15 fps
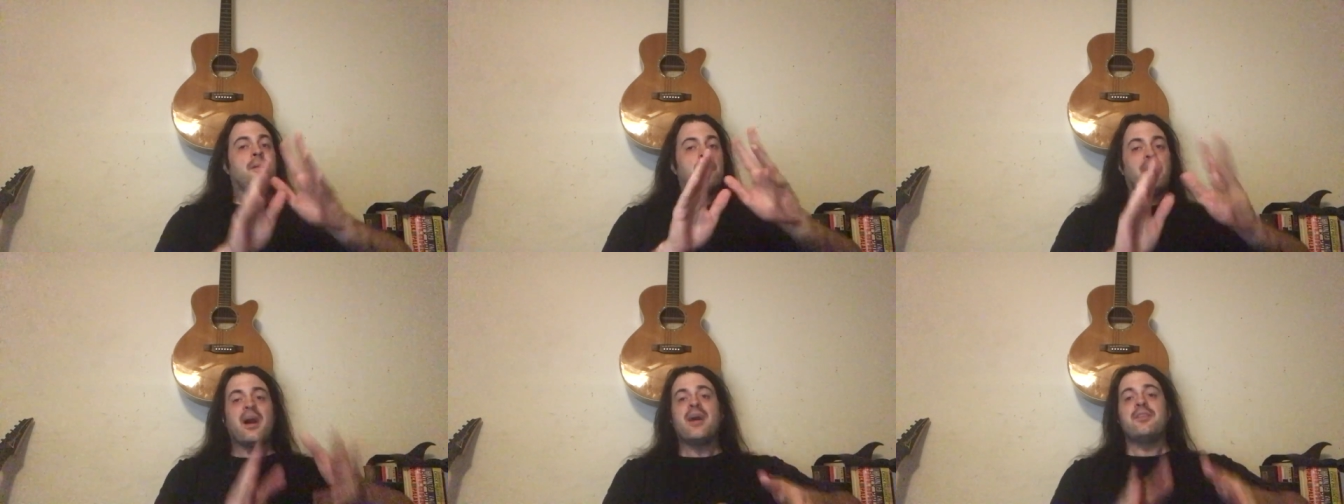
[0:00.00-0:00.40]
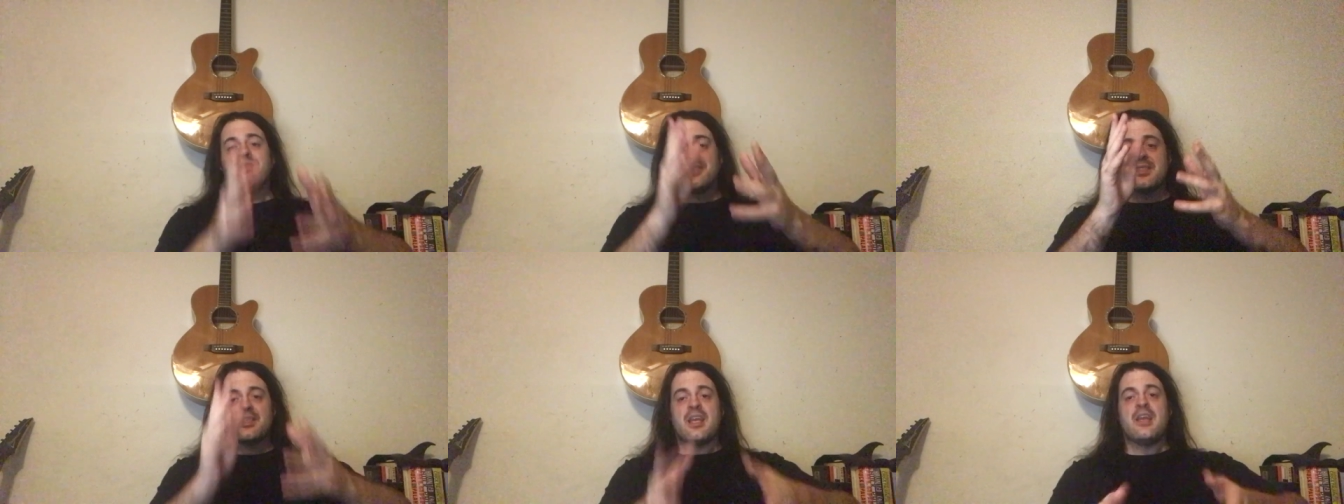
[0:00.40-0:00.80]
By the
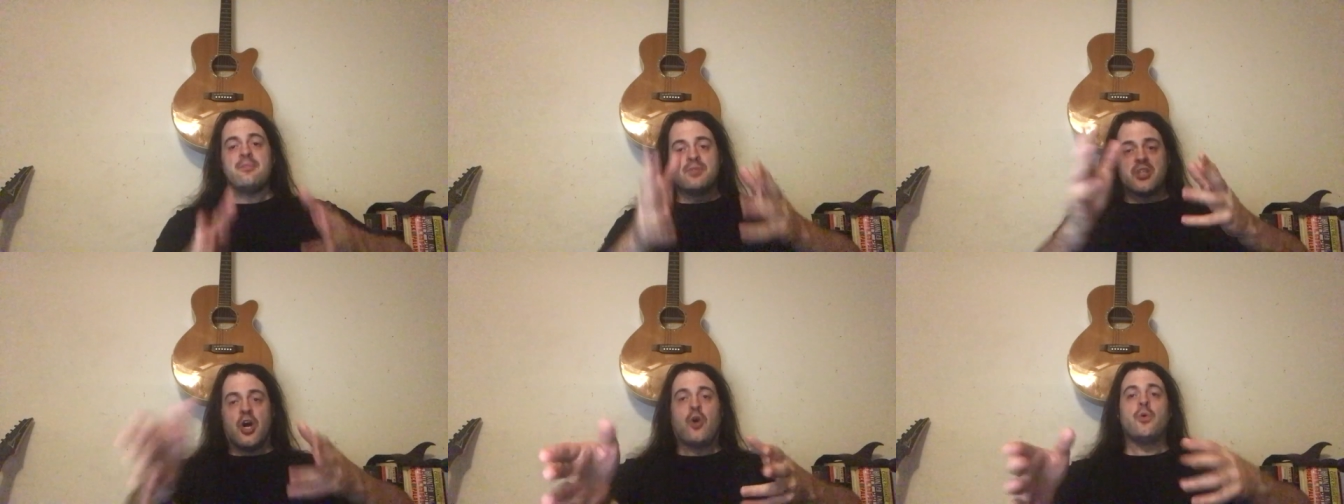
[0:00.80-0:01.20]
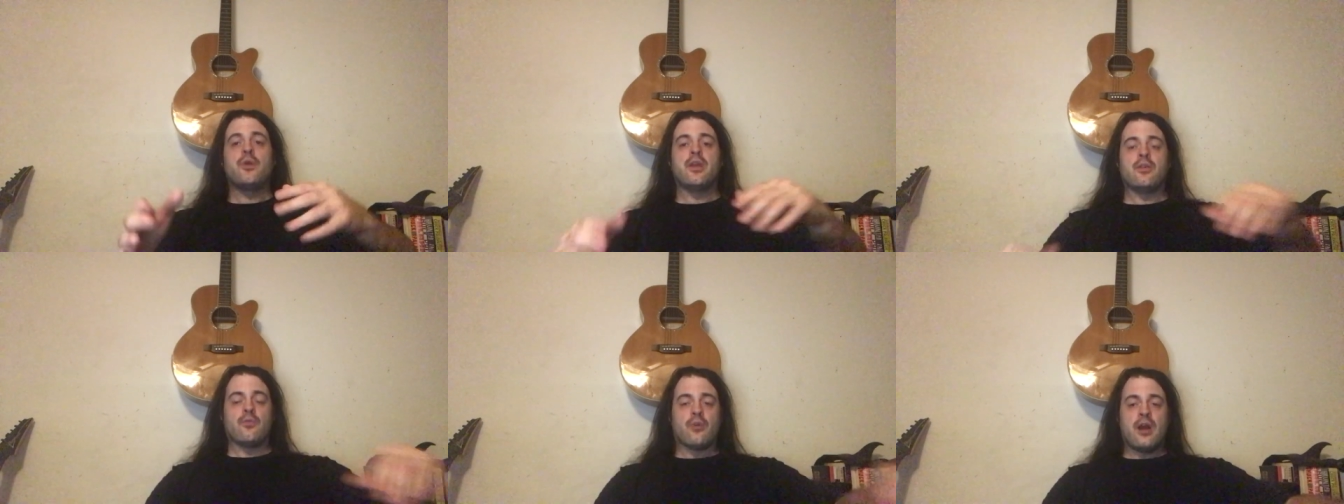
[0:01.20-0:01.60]
same
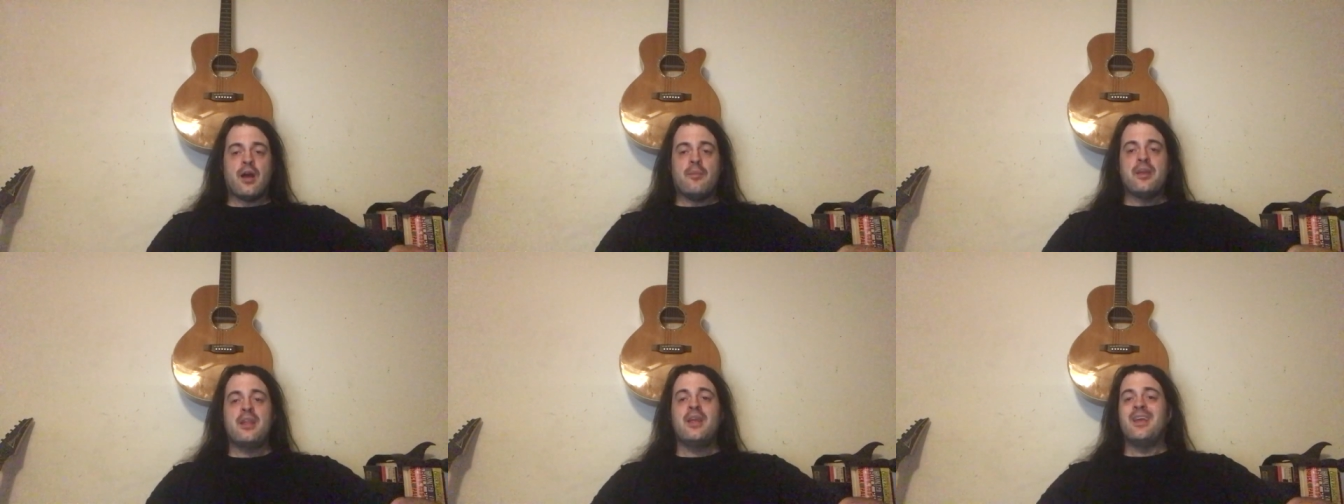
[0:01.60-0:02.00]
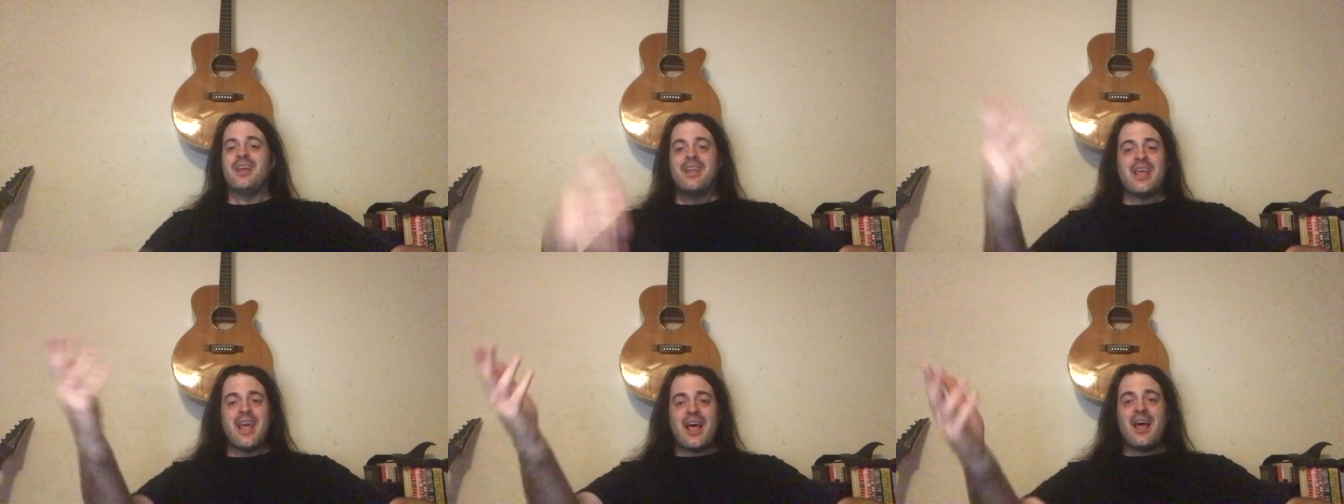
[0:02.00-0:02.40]
token, Robin,
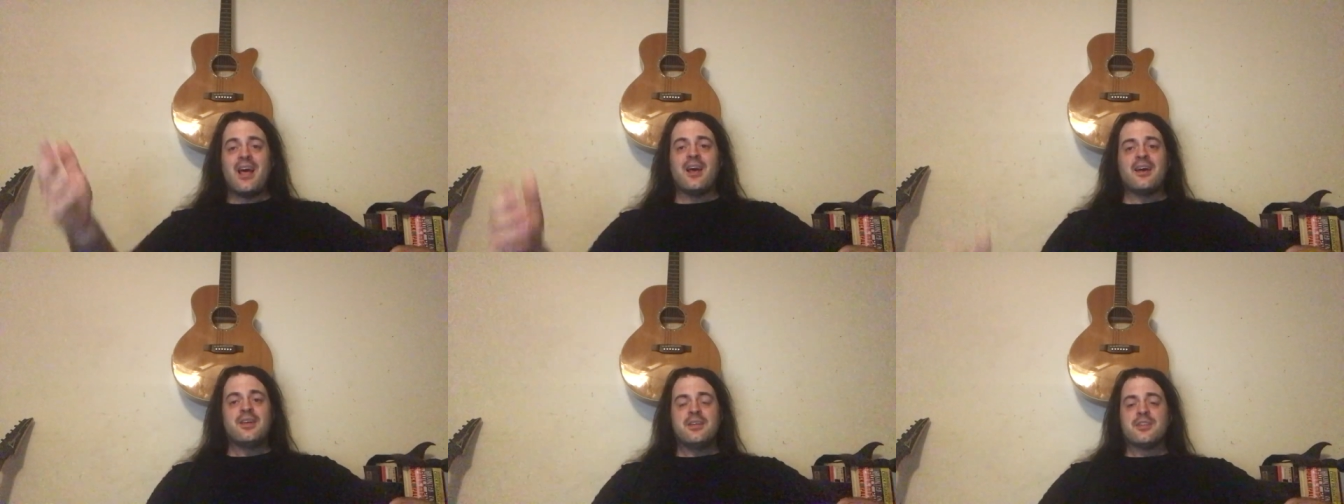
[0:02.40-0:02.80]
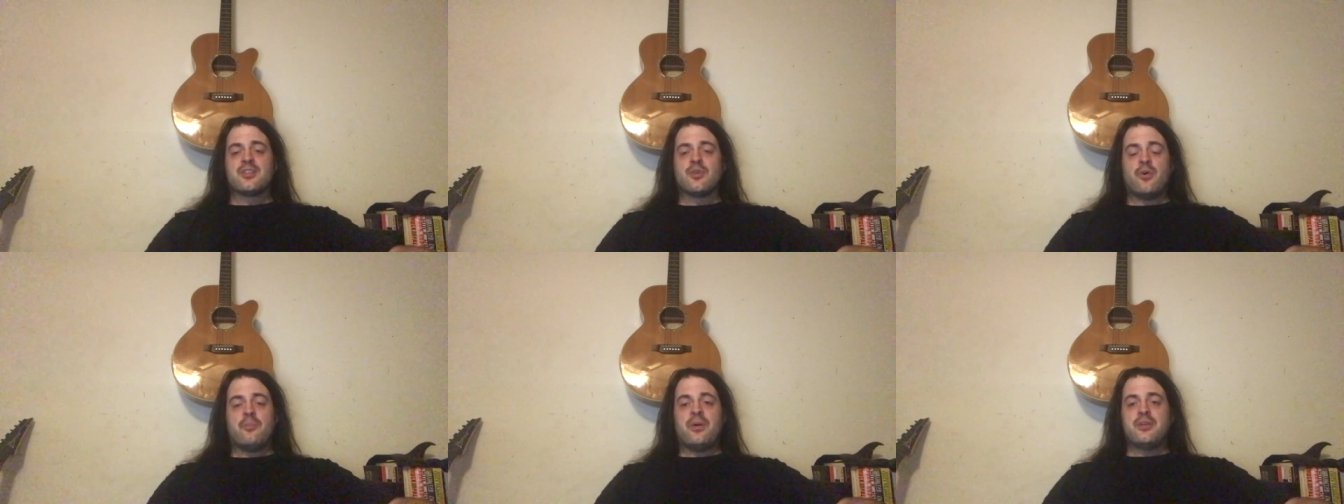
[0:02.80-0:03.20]
yeah,
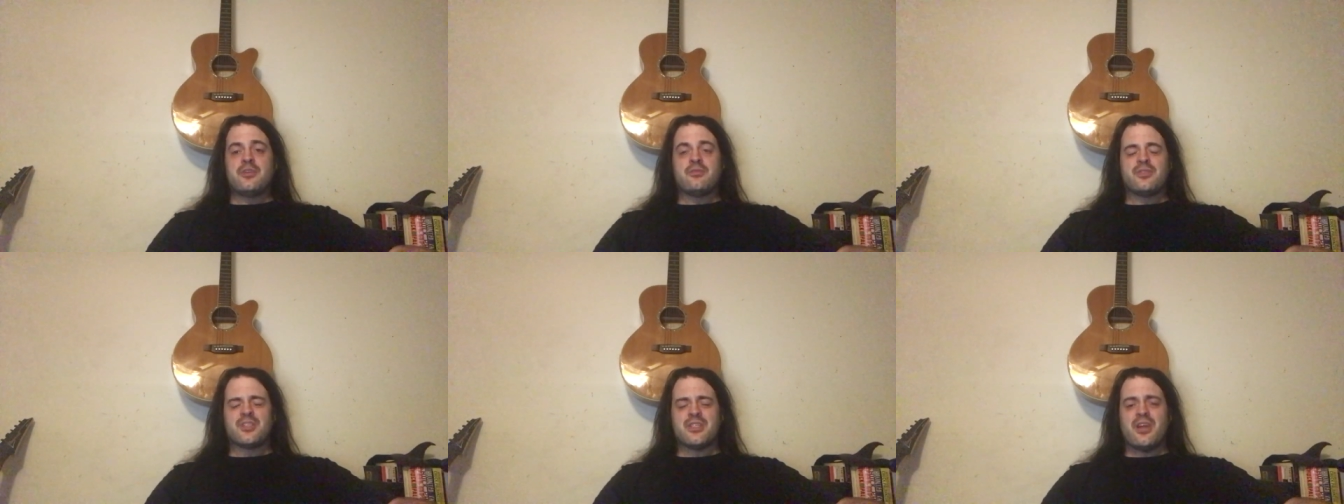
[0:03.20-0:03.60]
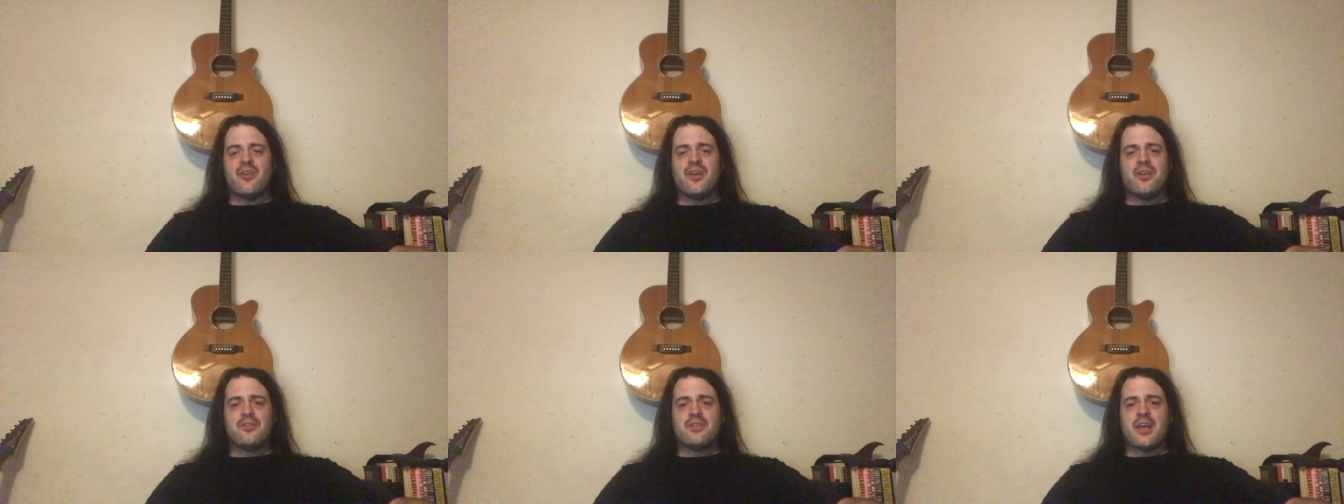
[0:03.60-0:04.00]
so a bunch of
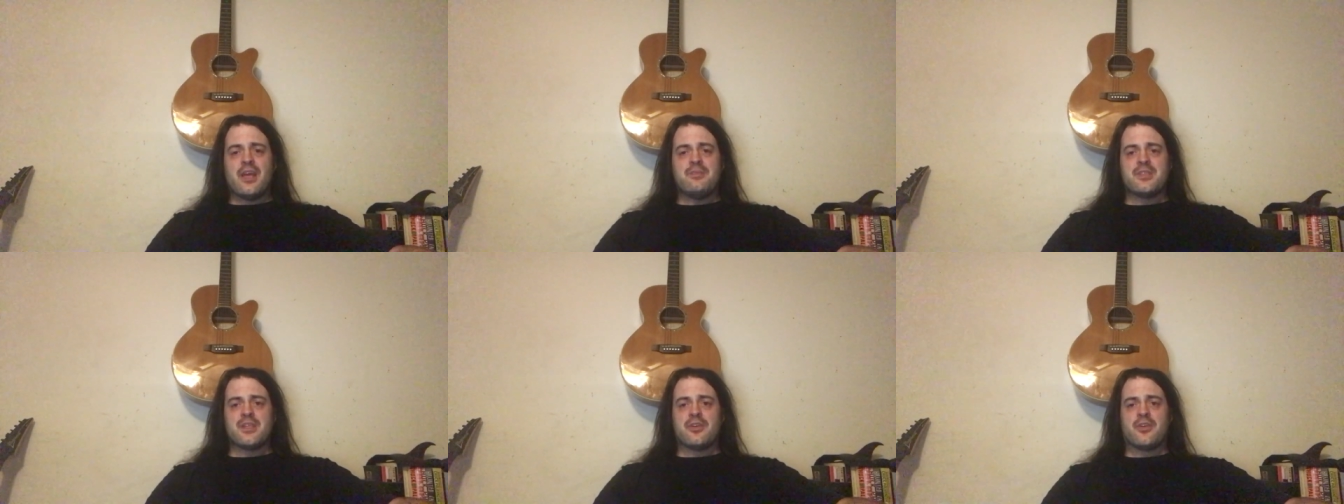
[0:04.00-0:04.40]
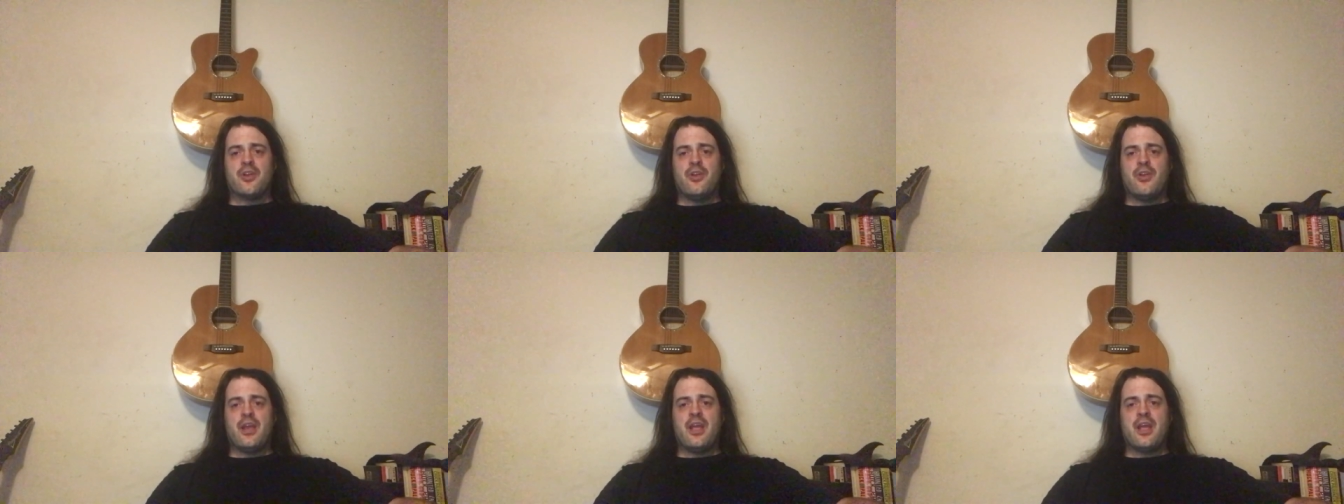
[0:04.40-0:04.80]
stereotypes enter
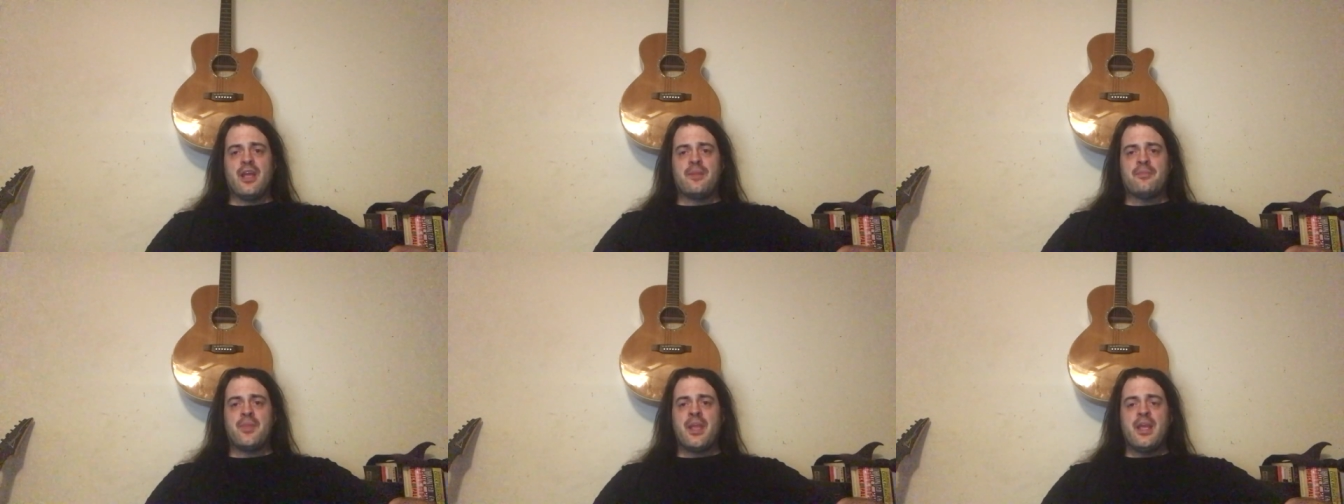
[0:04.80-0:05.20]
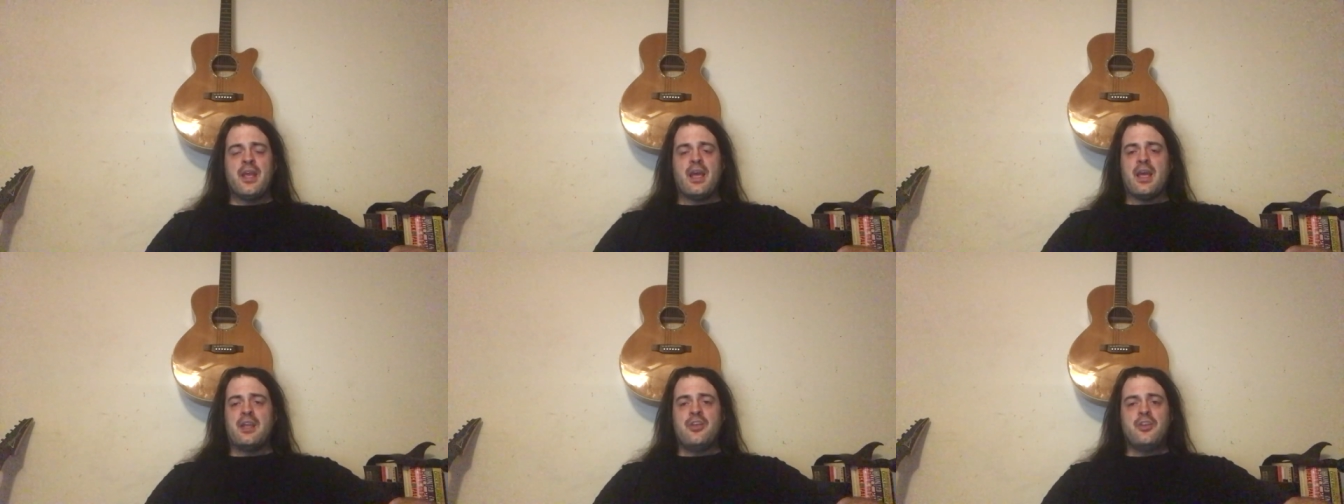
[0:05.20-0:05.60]
your head.
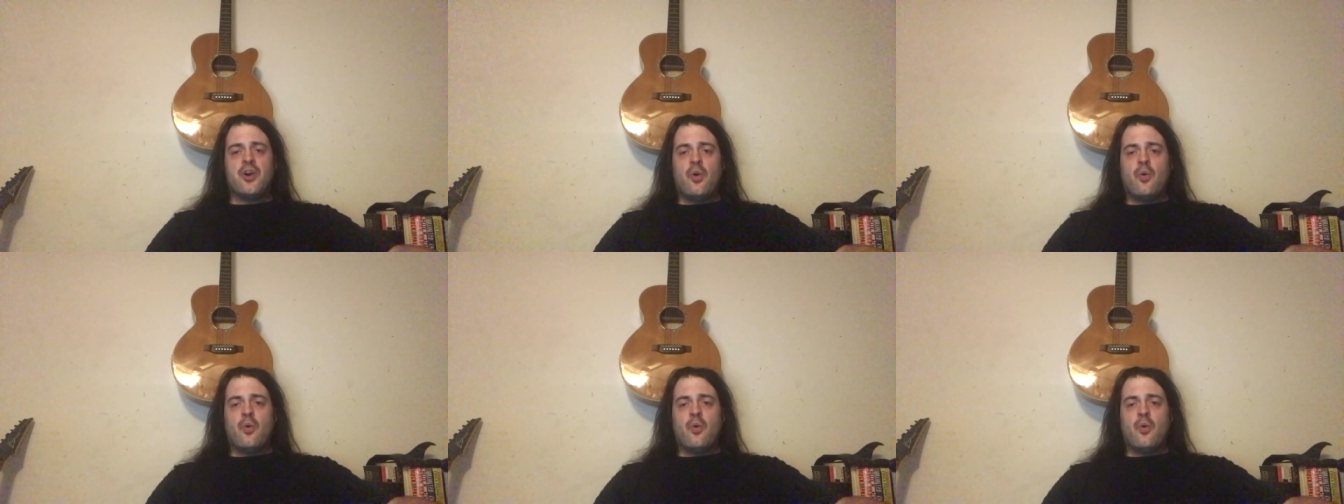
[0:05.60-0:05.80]
And you know